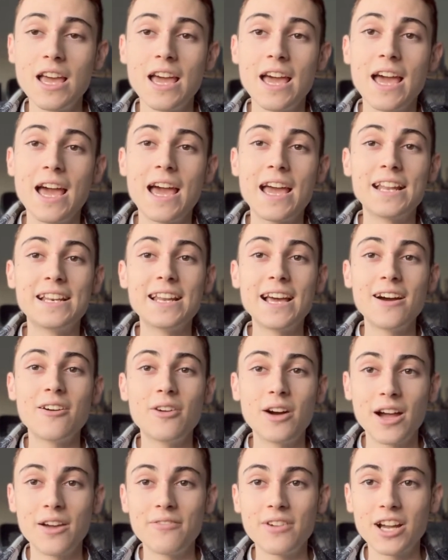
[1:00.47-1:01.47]
And now
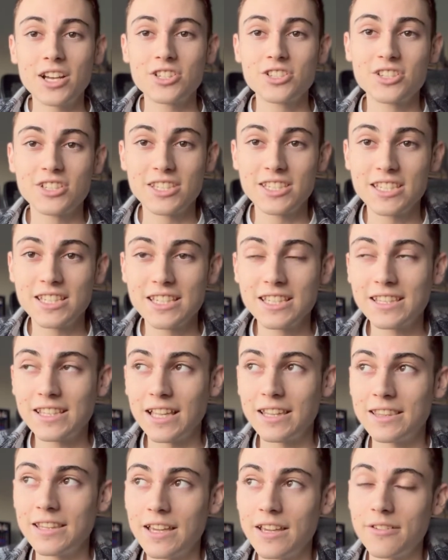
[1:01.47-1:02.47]
I've actually seen
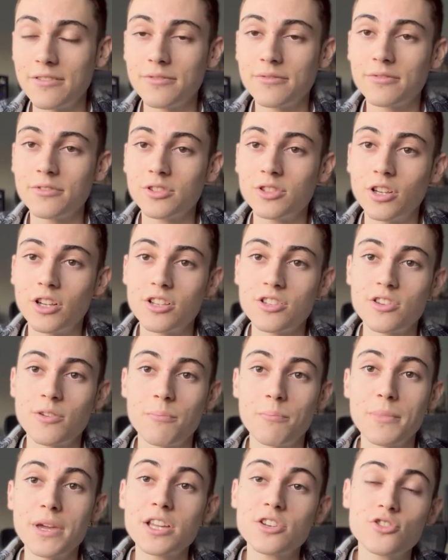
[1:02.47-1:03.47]
that they've done
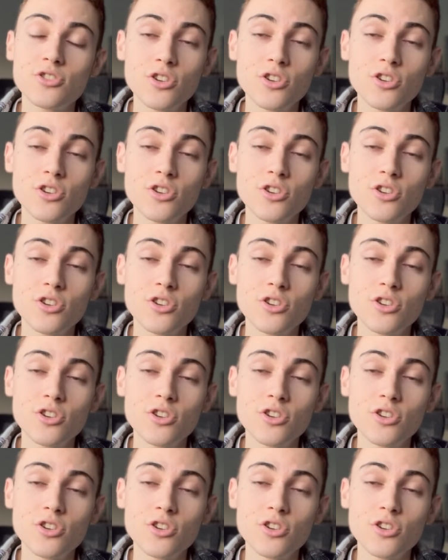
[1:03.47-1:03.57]
some major